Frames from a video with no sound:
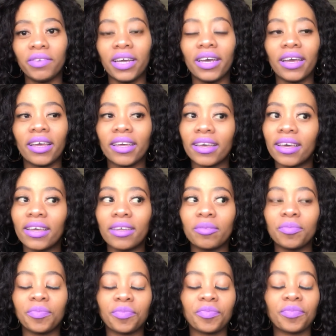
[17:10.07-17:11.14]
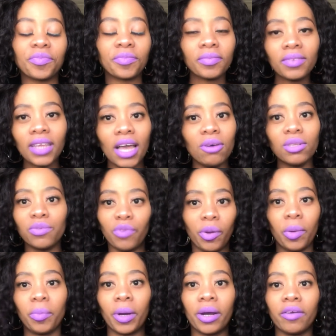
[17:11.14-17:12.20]
Like I was
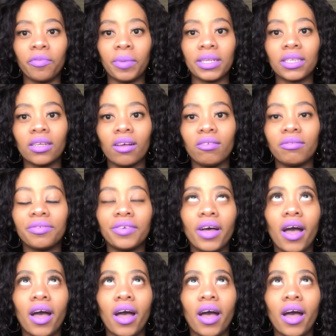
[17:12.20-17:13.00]
very proud of myself.